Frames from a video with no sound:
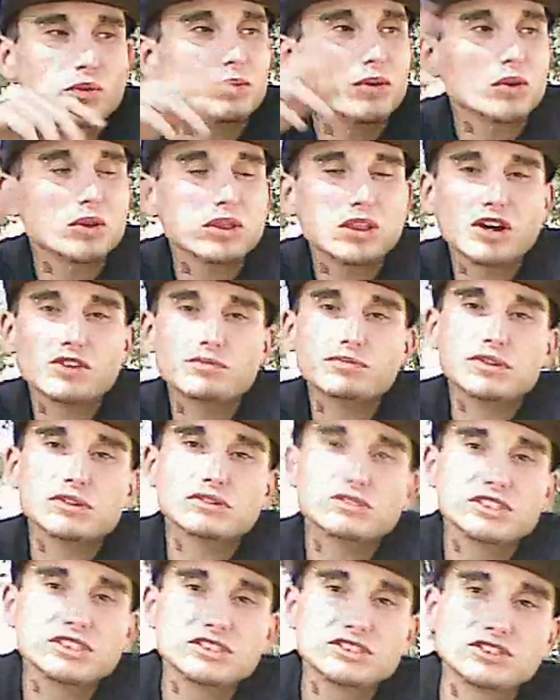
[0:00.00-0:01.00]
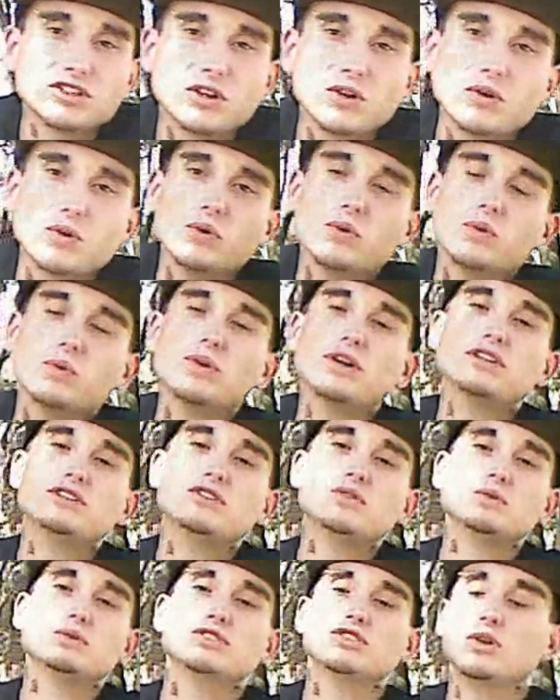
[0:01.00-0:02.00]
We both love music, so we
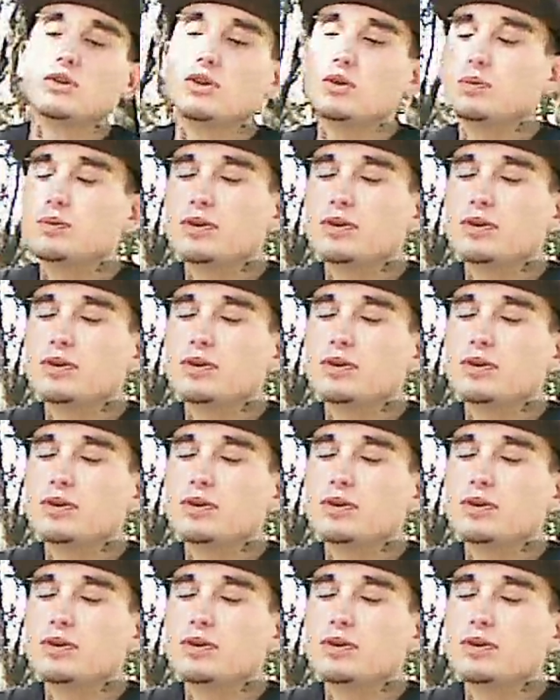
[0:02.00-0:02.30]
do solo